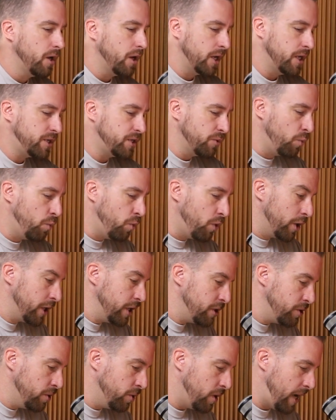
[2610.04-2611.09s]
It's what are
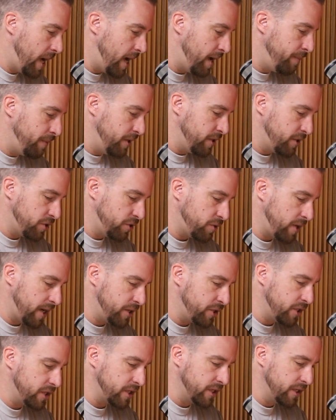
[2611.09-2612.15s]
your happiness
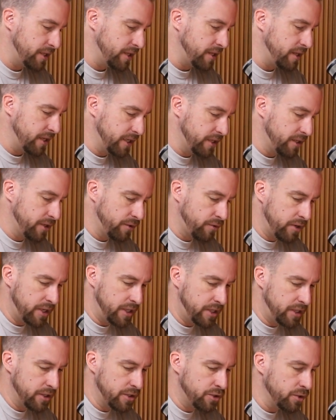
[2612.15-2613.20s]
strategies? Because the things that are
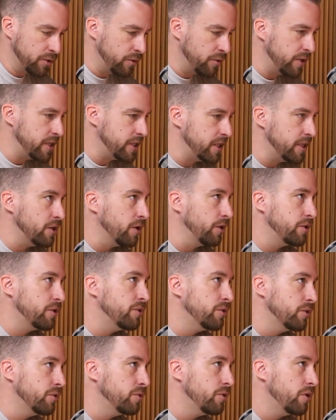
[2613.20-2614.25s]
easy to do are easy not to
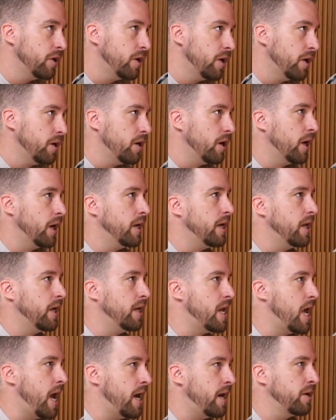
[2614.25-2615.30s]
do.
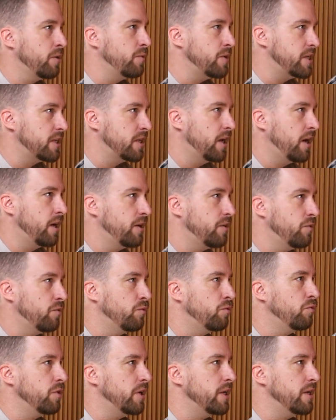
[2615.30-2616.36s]
And how do we start
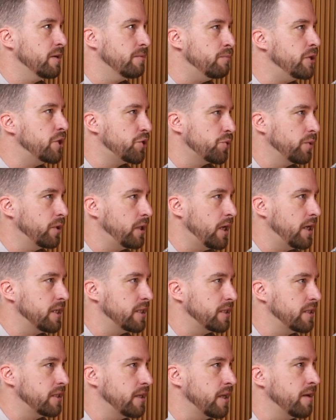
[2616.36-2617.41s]

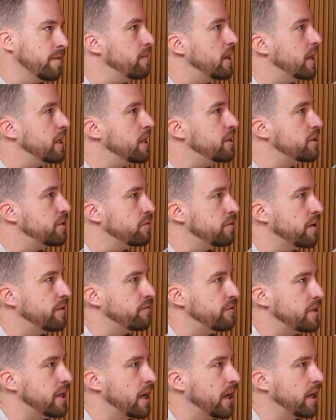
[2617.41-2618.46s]
rehabitualizing them into your
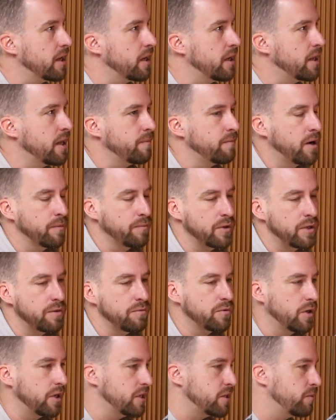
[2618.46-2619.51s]
everyday? And that might be
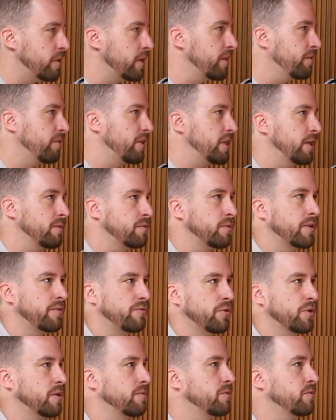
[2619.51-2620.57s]
twice a week, 3 times a week,
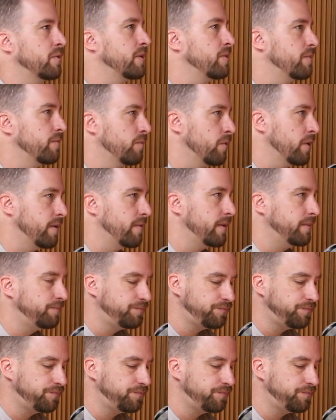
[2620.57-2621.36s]
4 times a week, whatever.